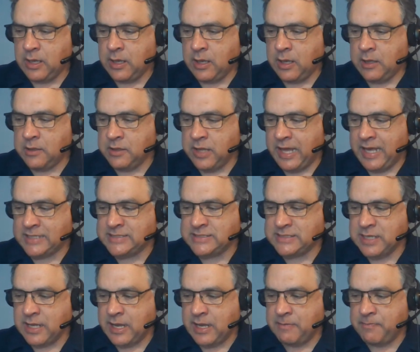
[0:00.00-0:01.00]
uh,
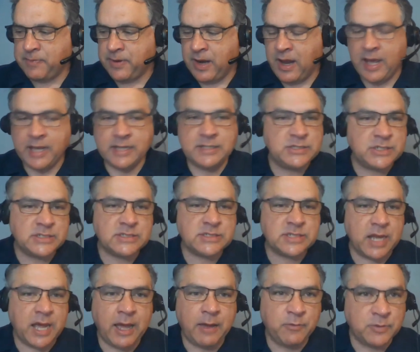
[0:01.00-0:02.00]
last night, but I just
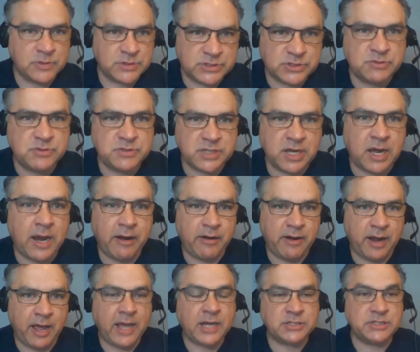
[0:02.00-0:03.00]
I was too
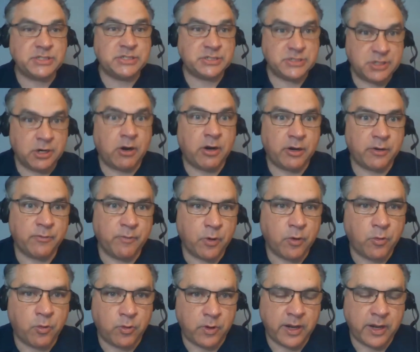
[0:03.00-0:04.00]
tired. I actually started
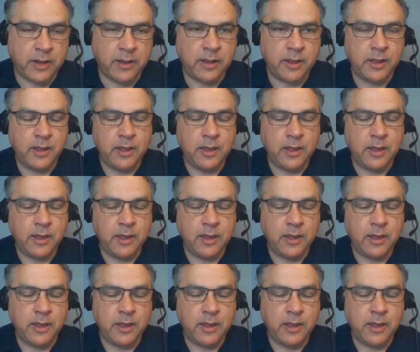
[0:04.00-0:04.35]
recording